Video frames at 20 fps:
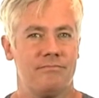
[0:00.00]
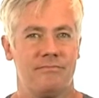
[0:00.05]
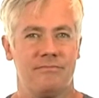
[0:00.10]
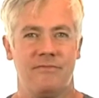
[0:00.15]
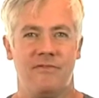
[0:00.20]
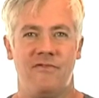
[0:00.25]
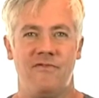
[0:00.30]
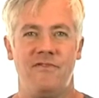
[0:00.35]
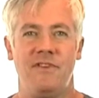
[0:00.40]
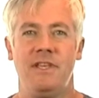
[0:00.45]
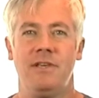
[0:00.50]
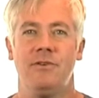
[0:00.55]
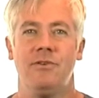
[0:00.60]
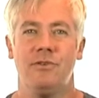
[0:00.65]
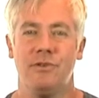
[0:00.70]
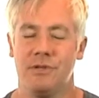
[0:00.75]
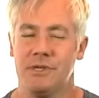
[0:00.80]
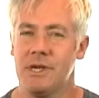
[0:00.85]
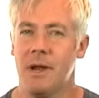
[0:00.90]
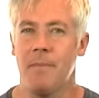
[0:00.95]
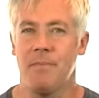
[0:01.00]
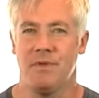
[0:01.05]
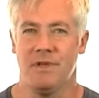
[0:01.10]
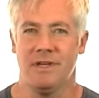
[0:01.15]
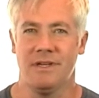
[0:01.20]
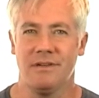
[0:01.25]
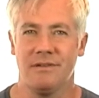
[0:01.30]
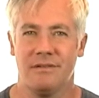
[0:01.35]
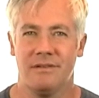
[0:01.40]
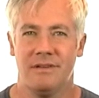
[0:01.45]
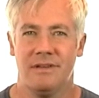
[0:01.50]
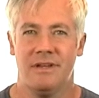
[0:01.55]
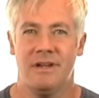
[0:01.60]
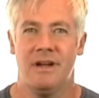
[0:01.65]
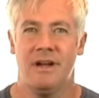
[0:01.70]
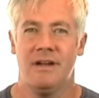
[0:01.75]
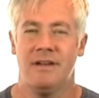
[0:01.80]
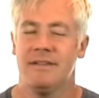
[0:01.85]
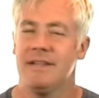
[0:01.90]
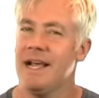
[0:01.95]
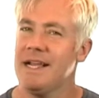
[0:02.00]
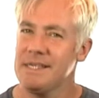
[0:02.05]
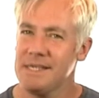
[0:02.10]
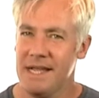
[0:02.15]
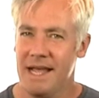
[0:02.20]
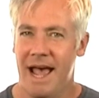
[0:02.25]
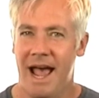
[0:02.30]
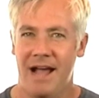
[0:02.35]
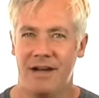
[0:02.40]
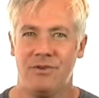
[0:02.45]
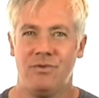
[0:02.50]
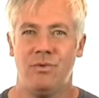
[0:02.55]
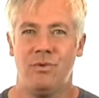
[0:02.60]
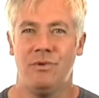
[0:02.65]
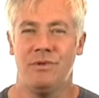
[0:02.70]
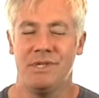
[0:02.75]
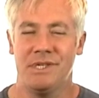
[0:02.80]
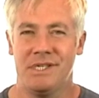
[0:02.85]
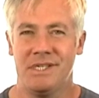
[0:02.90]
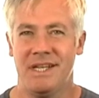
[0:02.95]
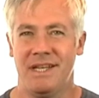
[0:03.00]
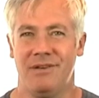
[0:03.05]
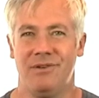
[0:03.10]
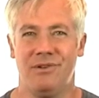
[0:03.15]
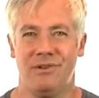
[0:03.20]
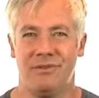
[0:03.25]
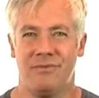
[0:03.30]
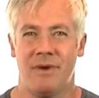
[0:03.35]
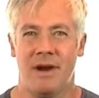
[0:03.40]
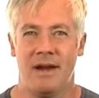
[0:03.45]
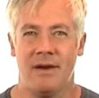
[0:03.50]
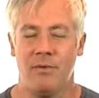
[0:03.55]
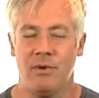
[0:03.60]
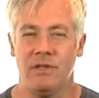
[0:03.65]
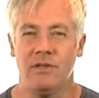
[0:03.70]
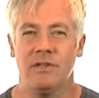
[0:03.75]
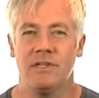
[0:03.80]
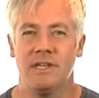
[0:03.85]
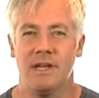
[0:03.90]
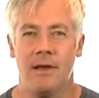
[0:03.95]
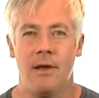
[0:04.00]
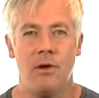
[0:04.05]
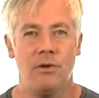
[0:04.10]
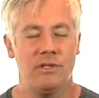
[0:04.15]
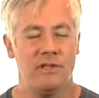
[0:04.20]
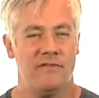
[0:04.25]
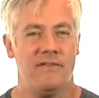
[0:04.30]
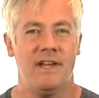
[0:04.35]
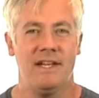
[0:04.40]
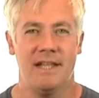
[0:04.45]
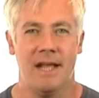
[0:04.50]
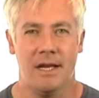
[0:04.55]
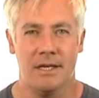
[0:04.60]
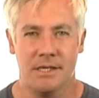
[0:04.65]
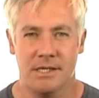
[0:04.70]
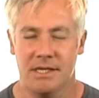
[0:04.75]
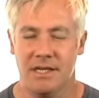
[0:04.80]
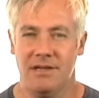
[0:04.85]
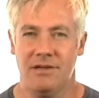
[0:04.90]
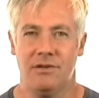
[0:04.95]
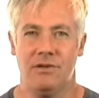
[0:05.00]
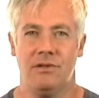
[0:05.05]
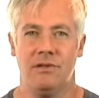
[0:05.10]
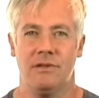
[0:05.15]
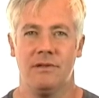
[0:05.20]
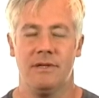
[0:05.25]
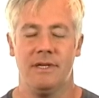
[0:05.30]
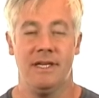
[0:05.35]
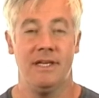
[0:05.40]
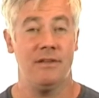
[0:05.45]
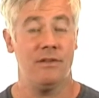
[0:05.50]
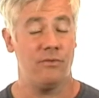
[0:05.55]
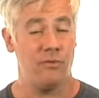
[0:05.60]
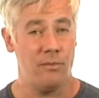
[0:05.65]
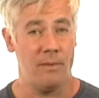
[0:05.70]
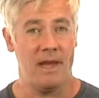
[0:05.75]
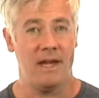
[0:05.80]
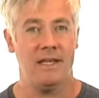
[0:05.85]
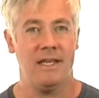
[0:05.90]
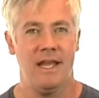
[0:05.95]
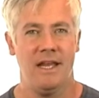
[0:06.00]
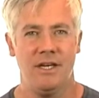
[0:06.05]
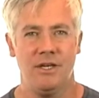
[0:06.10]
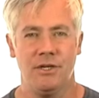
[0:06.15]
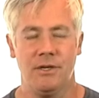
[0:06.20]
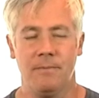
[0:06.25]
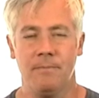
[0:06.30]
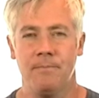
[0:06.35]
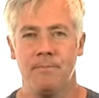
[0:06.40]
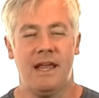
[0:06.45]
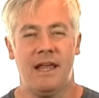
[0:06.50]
feel something, that's an actual skill, right? We look to cultivate that skill through meditation.